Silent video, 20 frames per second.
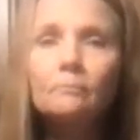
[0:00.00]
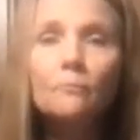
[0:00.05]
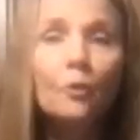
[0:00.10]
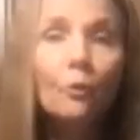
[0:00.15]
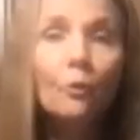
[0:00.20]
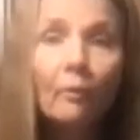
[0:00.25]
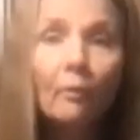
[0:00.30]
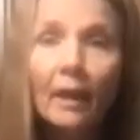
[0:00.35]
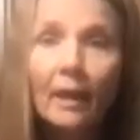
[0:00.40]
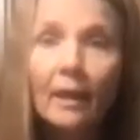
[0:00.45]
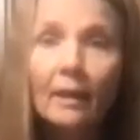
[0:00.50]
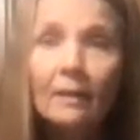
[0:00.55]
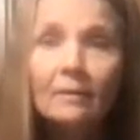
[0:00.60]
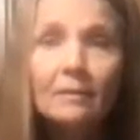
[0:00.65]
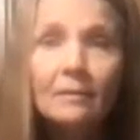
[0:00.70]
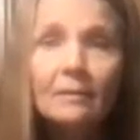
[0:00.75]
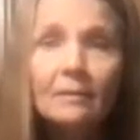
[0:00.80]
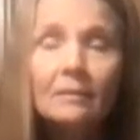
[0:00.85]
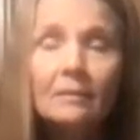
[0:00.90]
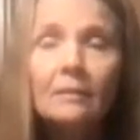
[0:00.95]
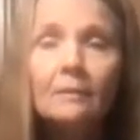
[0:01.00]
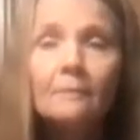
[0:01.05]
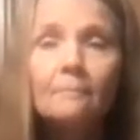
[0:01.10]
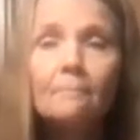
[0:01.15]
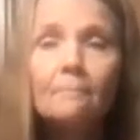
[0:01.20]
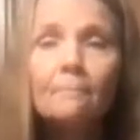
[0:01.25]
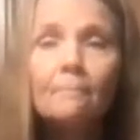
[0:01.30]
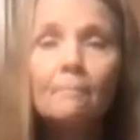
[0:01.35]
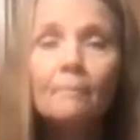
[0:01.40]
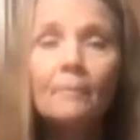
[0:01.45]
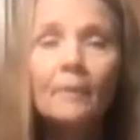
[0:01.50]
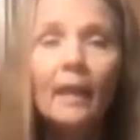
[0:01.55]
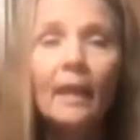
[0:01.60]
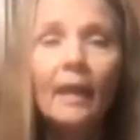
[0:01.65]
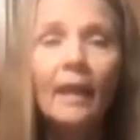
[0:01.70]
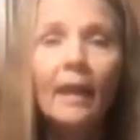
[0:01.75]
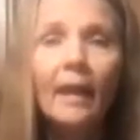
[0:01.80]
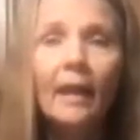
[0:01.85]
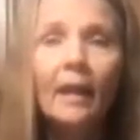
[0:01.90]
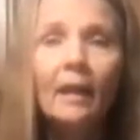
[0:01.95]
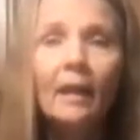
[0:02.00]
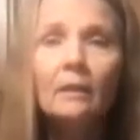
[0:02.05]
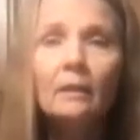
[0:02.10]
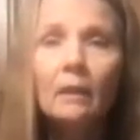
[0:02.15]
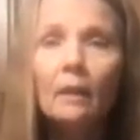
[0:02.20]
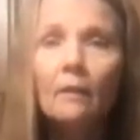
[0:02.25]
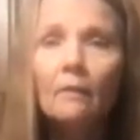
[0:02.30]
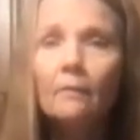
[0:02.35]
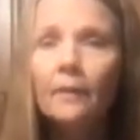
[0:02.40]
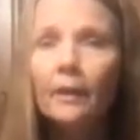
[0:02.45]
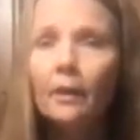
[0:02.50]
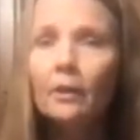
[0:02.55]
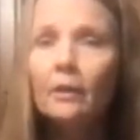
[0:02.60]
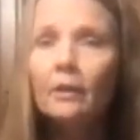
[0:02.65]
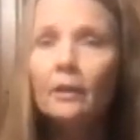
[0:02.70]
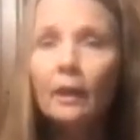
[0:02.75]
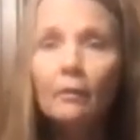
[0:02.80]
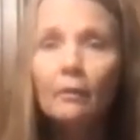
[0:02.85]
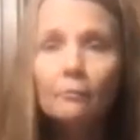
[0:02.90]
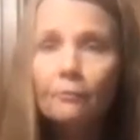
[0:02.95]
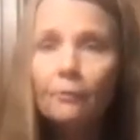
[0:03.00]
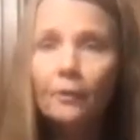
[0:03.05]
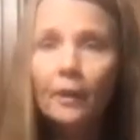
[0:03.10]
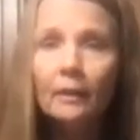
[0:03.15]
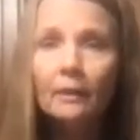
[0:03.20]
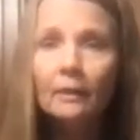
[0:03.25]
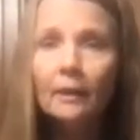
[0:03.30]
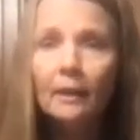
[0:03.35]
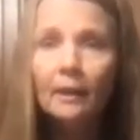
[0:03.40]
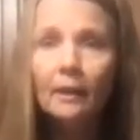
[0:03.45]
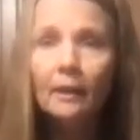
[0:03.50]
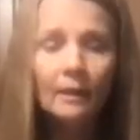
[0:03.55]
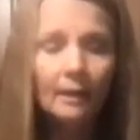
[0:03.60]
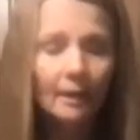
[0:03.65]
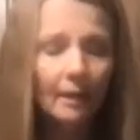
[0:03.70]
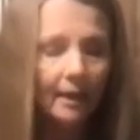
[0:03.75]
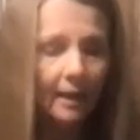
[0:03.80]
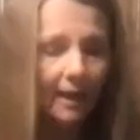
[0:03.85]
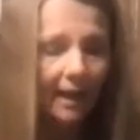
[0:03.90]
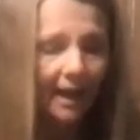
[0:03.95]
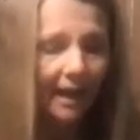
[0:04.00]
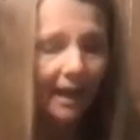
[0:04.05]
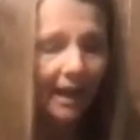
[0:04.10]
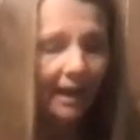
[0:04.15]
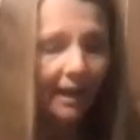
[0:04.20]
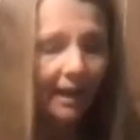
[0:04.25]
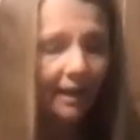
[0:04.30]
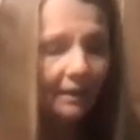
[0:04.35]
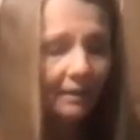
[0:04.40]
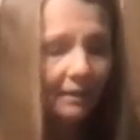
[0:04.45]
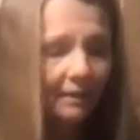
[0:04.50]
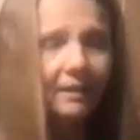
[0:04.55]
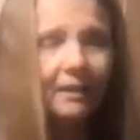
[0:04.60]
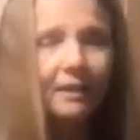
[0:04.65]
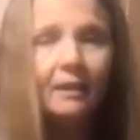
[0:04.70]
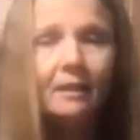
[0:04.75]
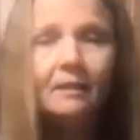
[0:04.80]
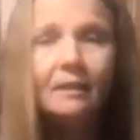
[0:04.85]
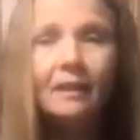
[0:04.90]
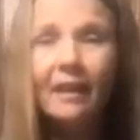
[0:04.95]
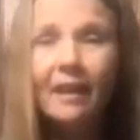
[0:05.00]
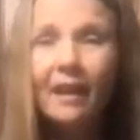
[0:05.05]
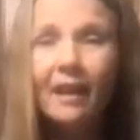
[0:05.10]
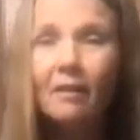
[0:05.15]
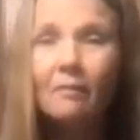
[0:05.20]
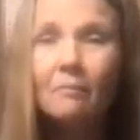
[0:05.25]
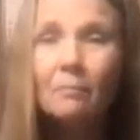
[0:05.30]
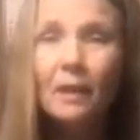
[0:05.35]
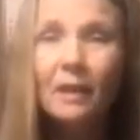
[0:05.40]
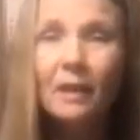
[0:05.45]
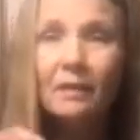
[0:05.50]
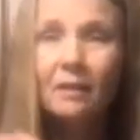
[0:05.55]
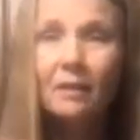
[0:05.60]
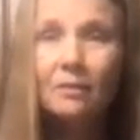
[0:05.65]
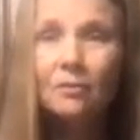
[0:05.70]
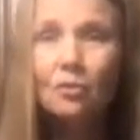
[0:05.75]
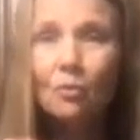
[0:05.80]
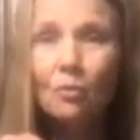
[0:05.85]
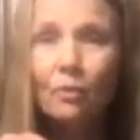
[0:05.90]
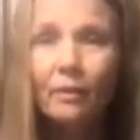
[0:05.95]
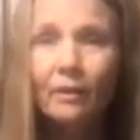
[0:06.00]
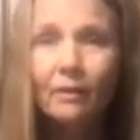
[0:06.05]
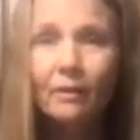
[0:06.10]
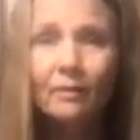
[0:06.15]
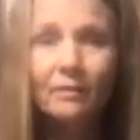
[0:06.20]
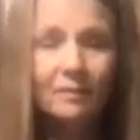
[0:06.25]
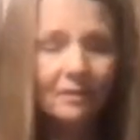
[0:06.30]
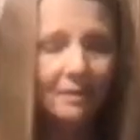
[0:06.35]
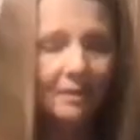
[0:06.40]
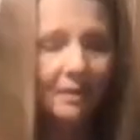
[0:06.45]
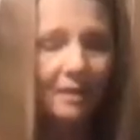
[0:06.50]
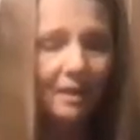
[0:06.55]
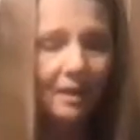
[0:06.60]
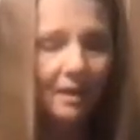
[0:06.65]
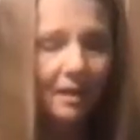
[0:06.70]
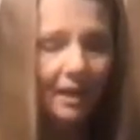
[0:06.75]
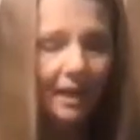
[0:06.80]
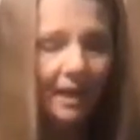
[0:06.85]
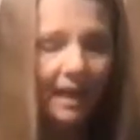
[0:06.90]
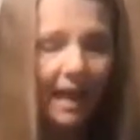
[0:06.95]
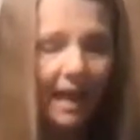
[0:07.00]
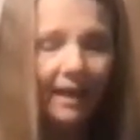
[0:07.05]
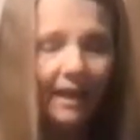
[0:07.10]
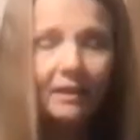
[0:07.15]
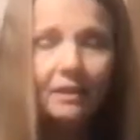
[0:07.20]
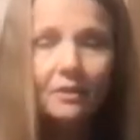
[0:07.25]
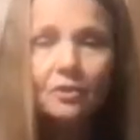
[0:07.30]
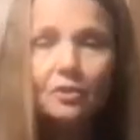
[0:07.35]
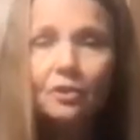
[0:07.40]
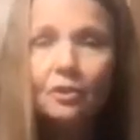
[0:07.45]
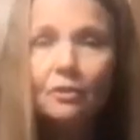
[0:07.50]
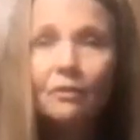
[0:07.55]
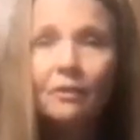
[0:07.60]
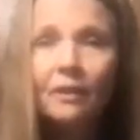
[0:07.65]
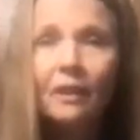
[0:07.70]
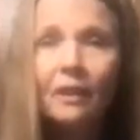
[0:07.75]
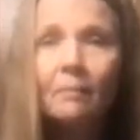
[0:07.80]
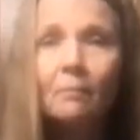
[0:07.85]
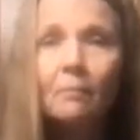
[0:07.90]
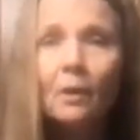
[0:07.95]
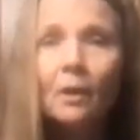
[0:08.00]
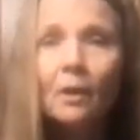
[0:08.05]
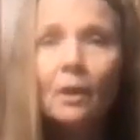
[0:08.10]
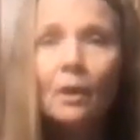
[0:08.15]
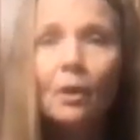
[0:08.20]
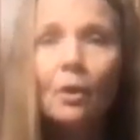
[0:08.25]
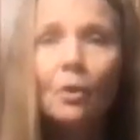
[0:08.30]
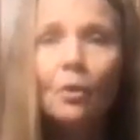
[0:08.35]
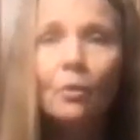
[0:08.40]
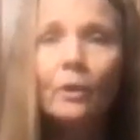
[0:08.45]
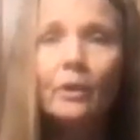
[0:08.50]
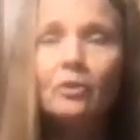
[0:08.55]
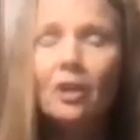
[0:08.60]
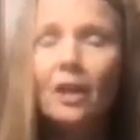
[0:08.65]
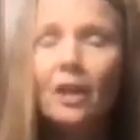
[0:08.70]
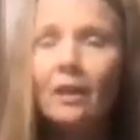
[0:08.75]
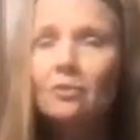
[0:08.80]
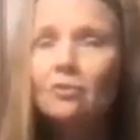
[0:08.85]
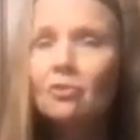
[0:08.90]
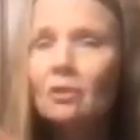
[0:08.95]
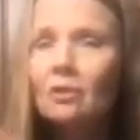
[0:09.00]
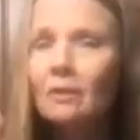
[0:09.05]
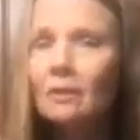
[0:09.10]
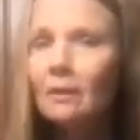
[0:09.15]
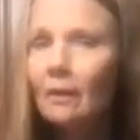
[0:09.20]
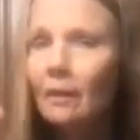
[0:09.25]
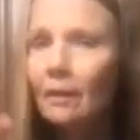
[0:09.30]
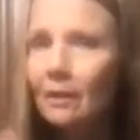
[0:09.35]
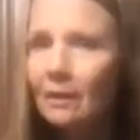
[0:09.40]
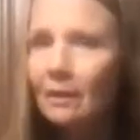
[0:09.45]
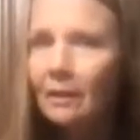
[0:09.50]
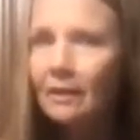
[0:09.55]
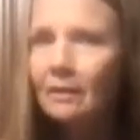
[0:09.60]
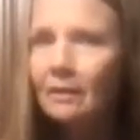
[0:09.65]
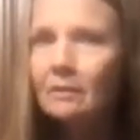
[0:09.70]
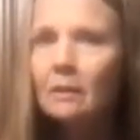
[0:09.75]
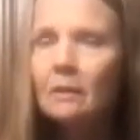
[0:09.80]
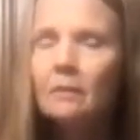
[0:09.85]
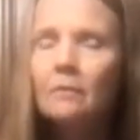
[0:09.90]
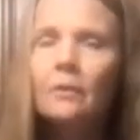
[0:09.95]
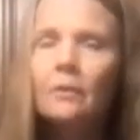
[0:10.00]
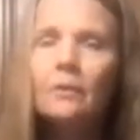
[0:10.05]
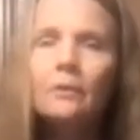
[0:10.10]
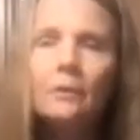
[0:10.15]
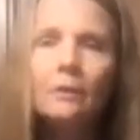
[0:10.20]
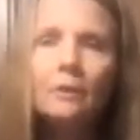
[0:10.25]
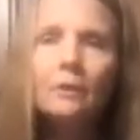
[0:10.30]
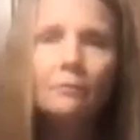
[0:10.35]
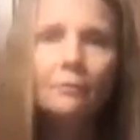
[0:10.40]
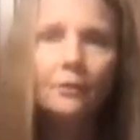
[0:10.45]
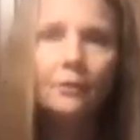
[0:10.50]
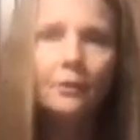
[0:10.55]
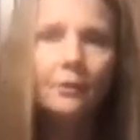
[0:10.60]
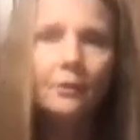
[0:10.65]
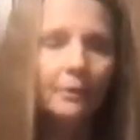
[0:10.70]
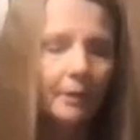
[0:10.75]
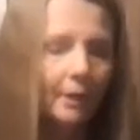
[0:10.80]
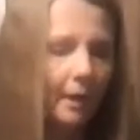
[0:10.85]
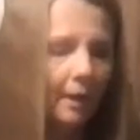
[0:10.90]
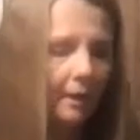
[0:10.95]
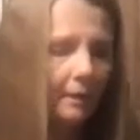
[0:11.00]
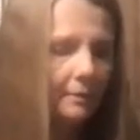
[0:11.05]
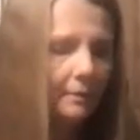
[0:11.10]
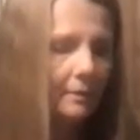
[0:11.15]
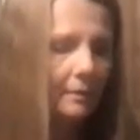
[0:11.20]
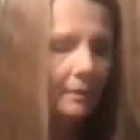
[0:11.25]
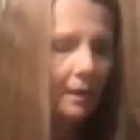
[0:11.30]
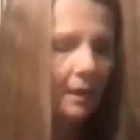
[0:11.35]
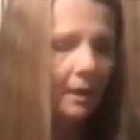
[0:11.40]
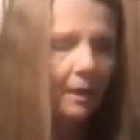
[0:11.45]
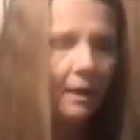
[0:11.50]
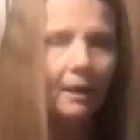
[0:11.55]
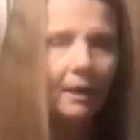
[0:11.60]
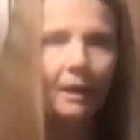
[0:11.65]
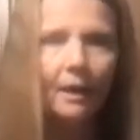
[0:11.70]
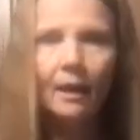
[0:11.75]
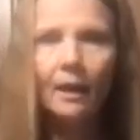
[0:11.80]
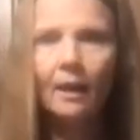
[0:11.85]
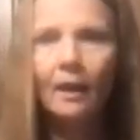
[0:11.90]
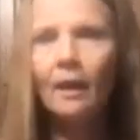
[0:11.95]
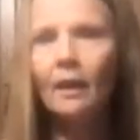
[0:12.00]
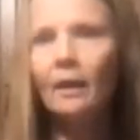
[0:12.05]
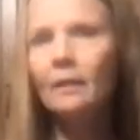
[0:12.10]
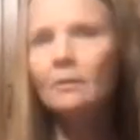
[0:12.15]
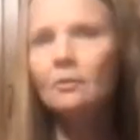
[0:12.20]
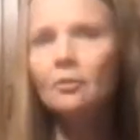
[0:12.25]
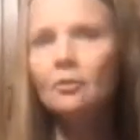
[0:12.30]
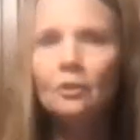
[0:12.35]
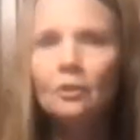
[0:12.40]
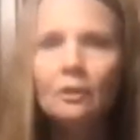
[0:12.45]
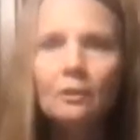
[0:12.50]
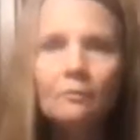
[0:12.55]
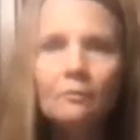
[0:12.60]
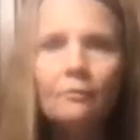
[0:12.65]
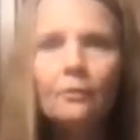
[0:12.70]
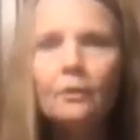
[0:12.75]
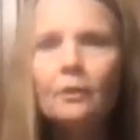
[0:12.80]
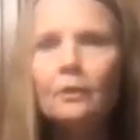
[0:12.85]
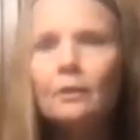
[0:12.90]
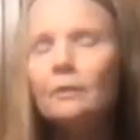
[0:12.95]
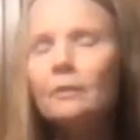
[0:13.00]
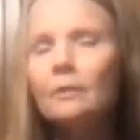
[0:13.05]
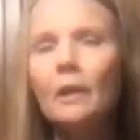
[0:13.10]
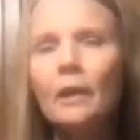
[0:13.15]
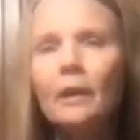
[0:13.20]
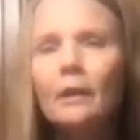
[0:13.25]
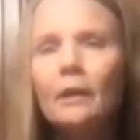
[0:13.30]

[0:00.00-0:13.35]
grains, and they're gut friendly. And then I have my essential oils added to them, which actually are cleansing. They're good for your gut and good for